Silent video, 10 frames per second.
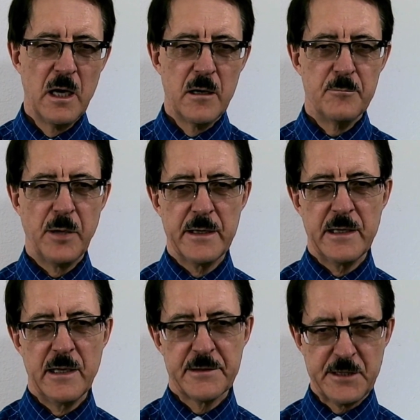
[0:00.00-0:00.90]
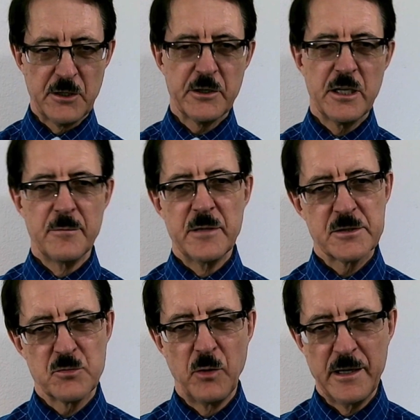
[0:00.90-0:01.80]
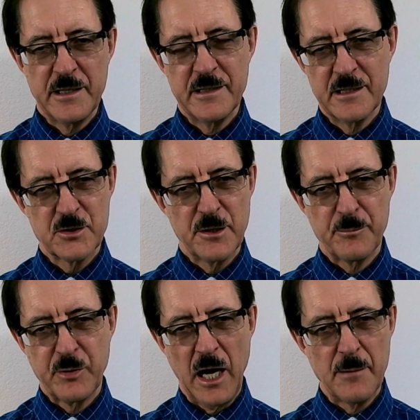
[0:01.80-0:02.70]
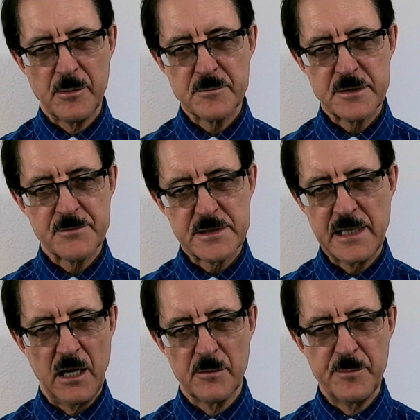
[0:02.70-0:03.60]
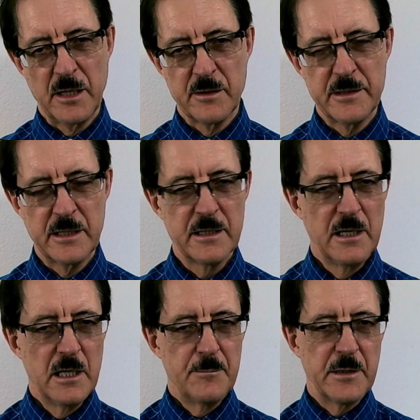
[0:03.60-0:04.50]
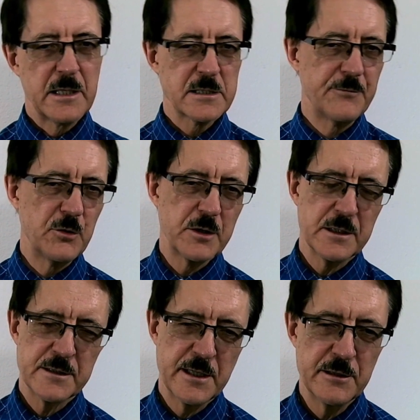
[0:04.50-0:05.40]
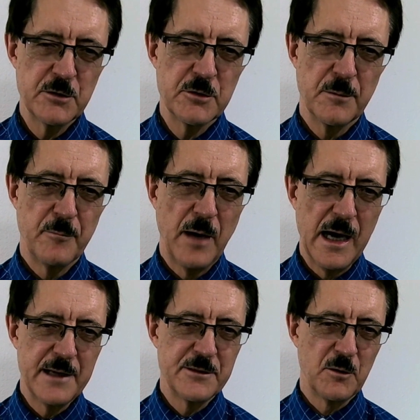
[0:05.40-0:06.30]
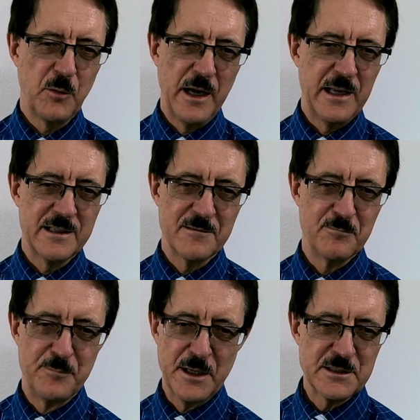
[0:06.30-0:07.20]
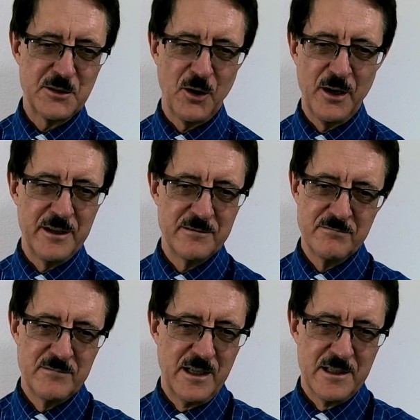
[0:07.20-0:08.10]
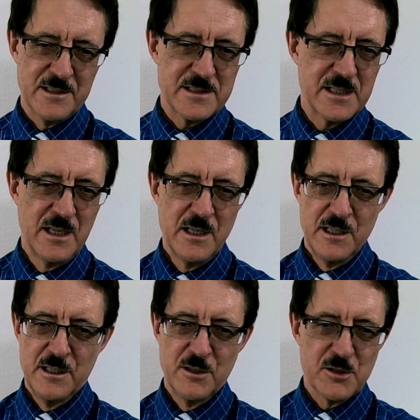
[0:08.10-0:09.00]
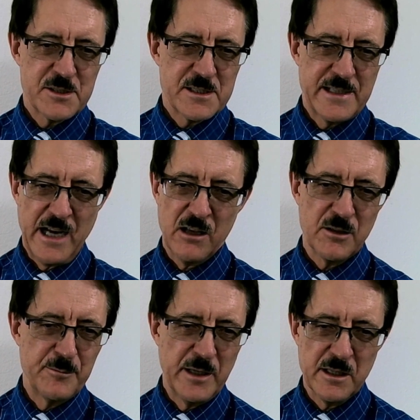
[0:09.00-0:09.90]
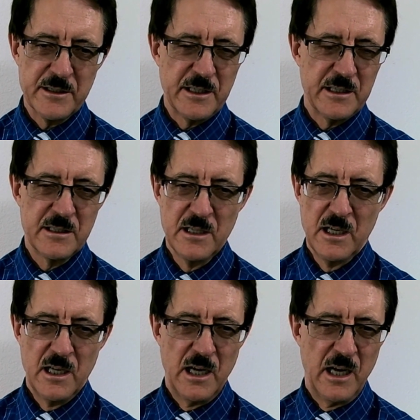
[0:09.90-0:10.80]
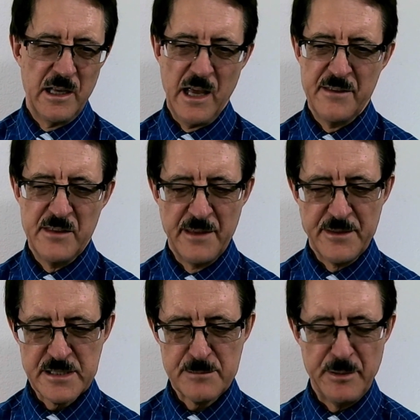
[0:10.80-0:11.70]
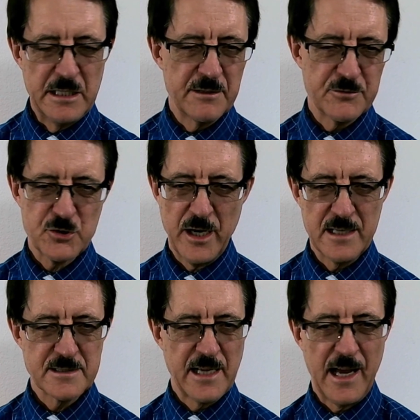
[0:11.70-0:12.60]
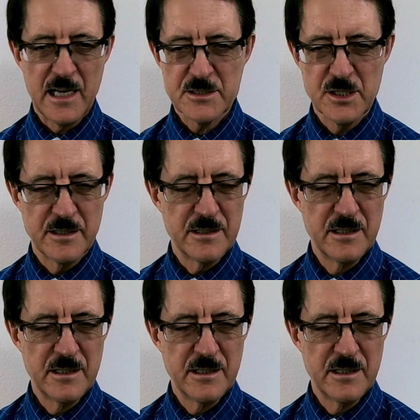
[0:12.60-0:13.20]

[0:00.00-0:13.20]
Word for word: But Ethereum is running into the problems of scalability, because if you continue to mine the way Bitcoin is, your scalability and the speed of transaction,